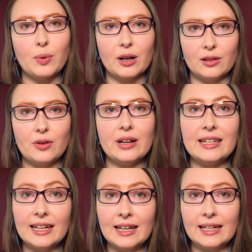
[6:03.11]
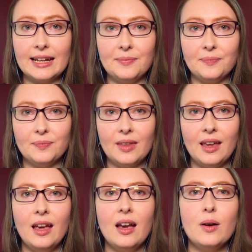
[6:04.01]
Workload Identity.
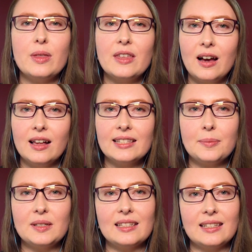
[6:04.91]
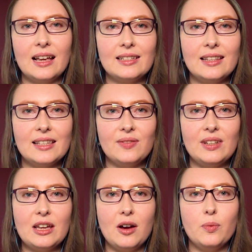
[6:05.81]
With the concepts discussed in this
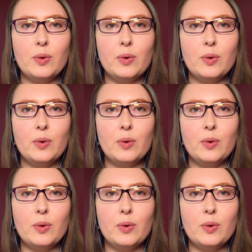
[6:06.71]
video,